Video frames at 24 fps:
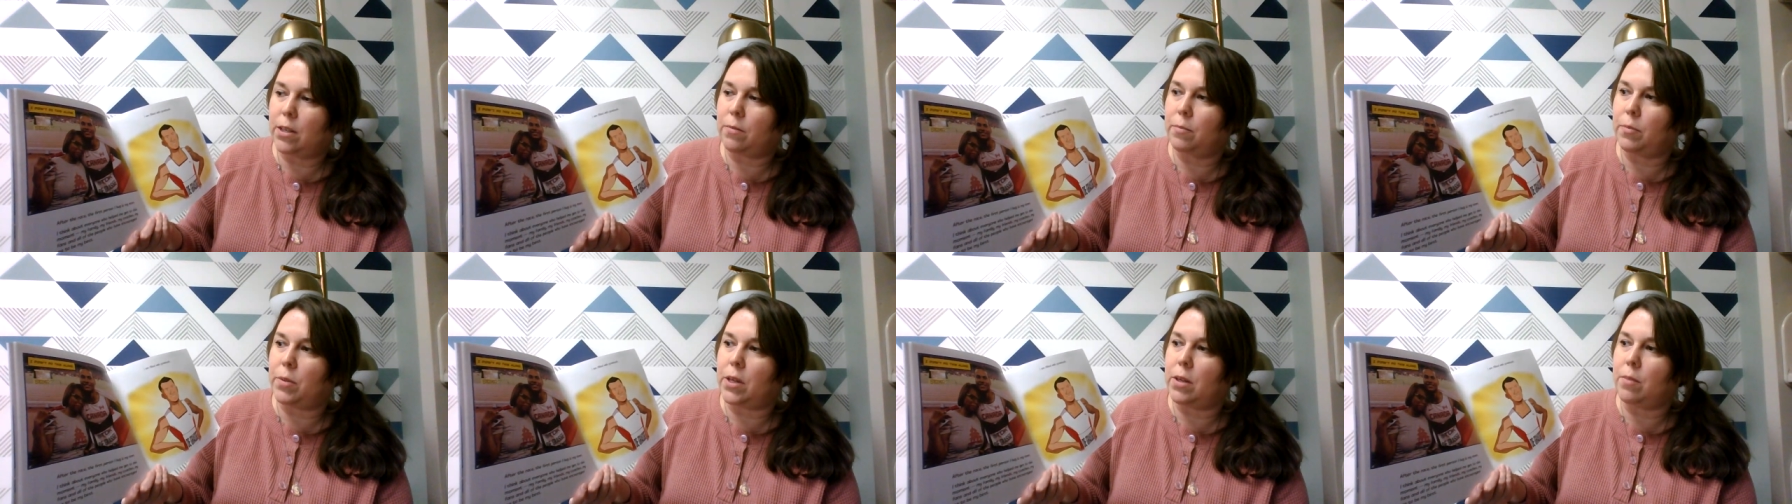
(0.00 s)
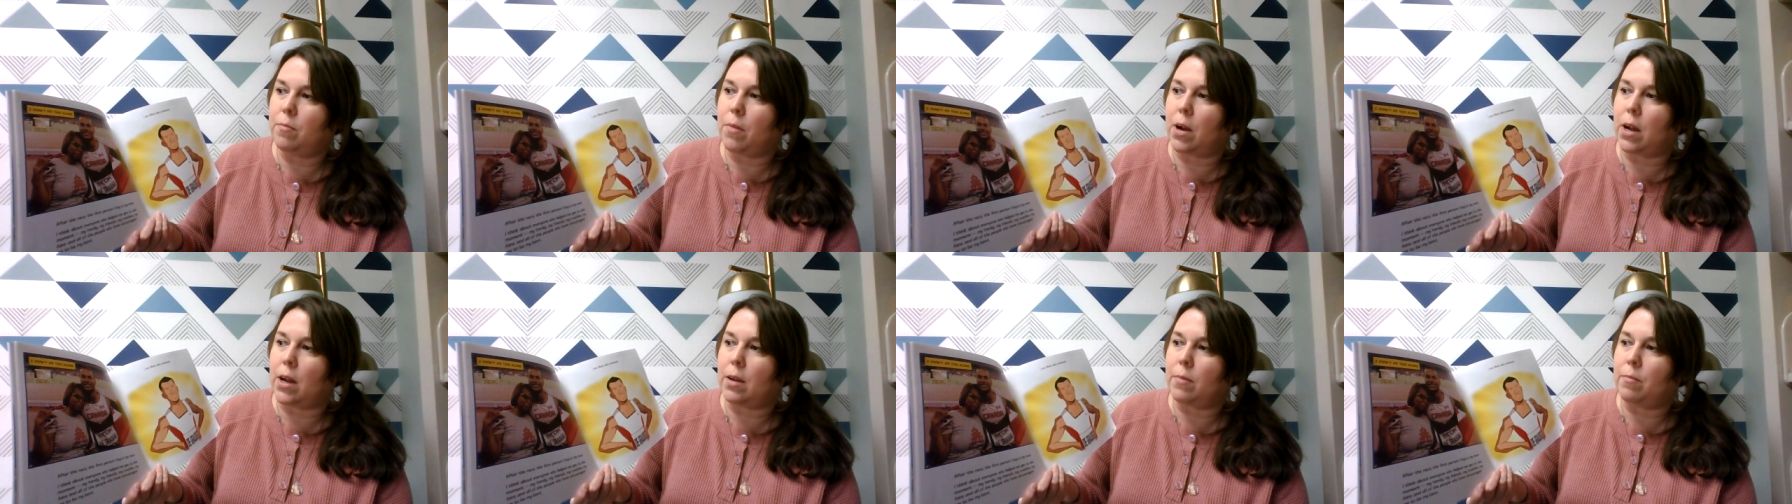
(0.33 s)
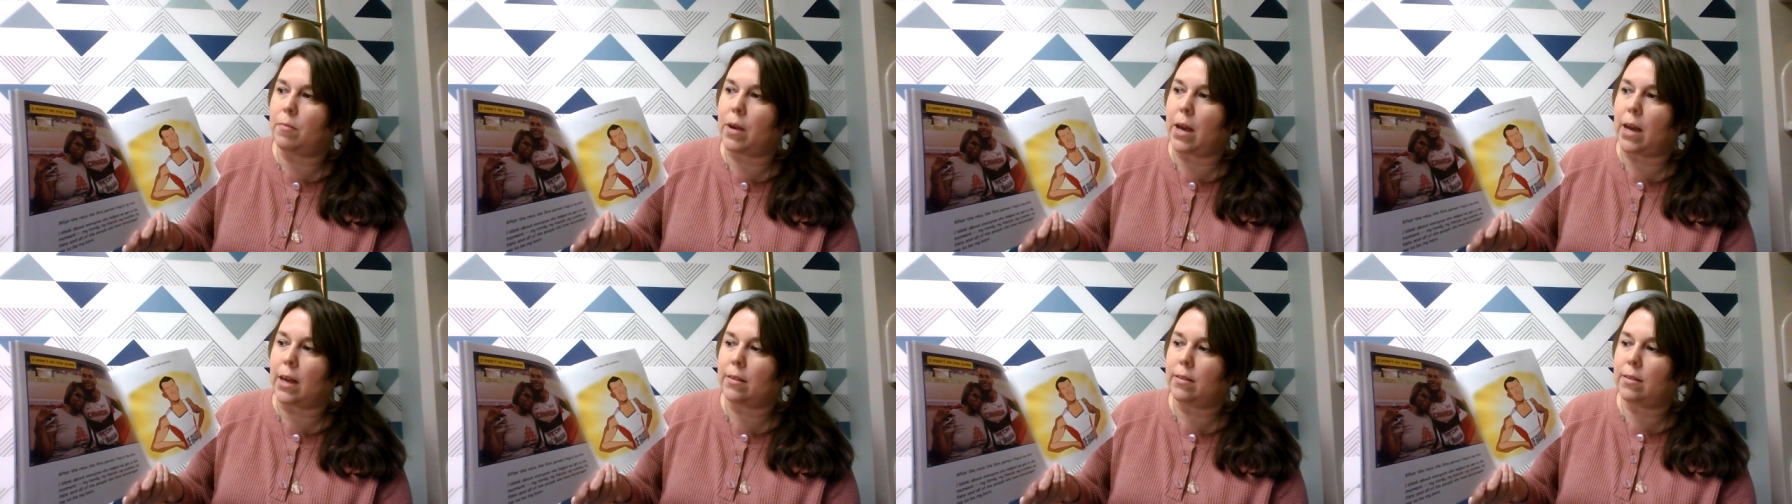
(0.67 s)
be my
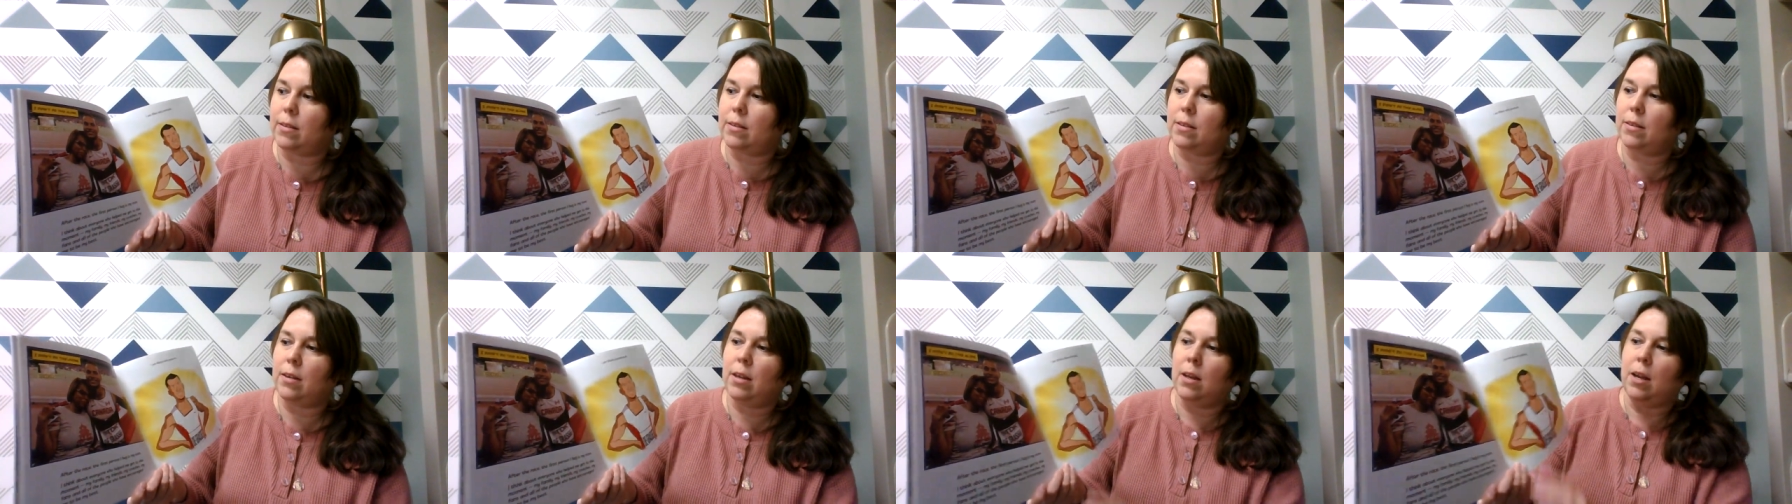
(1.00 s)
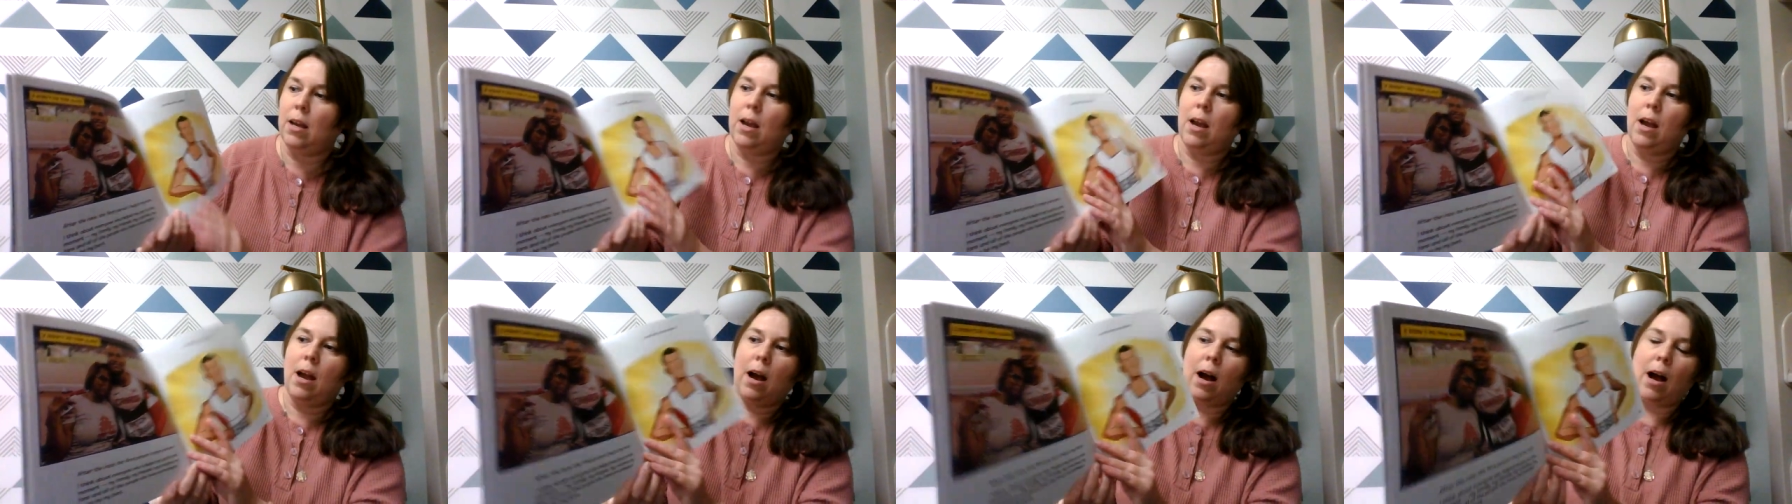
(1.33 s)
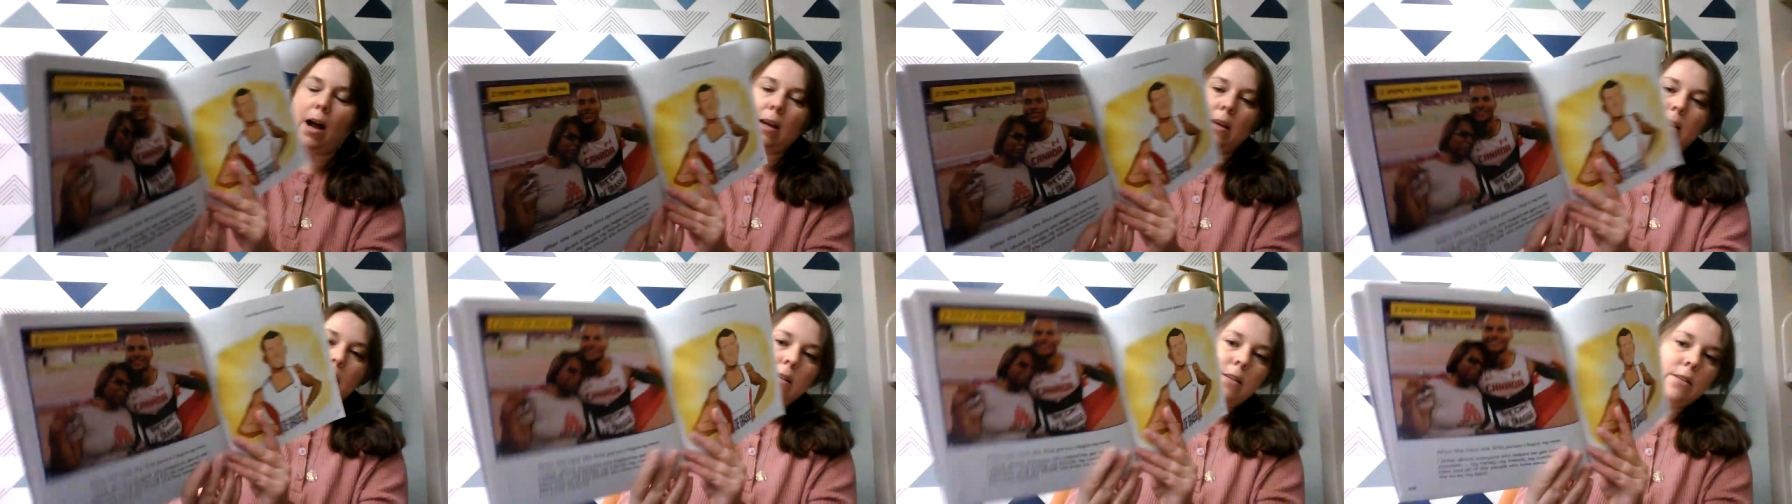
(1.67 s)
best.
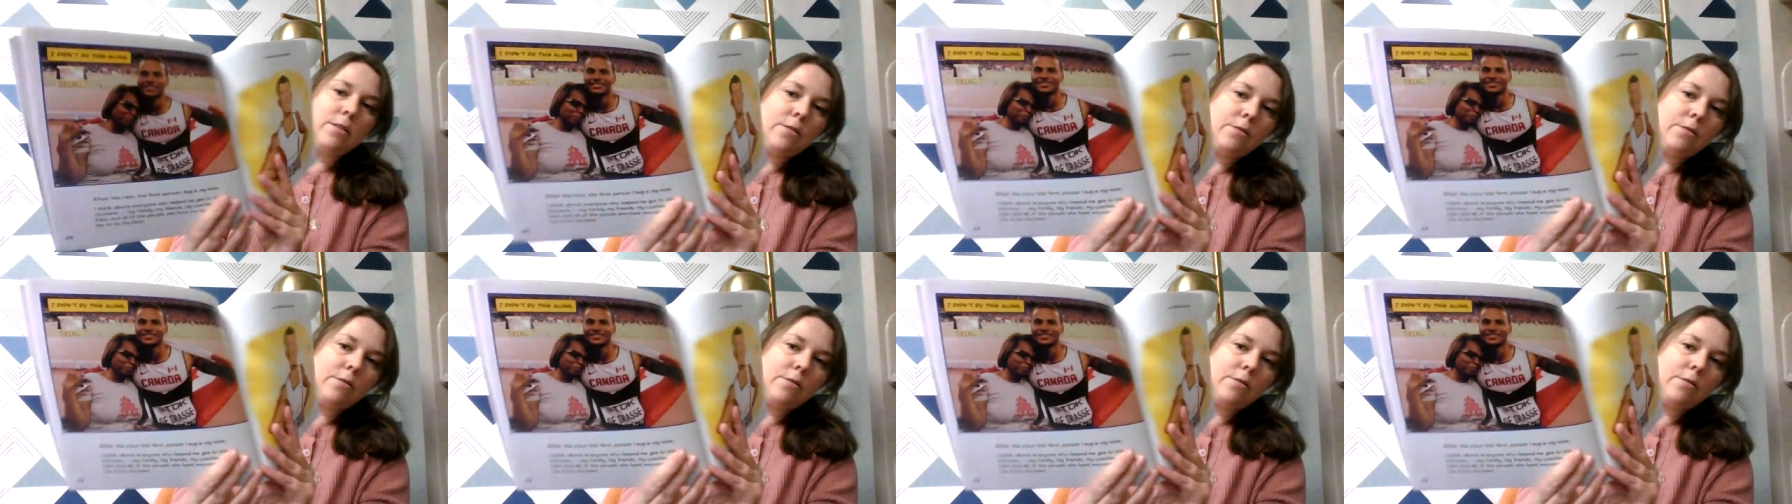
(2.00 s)
I didn't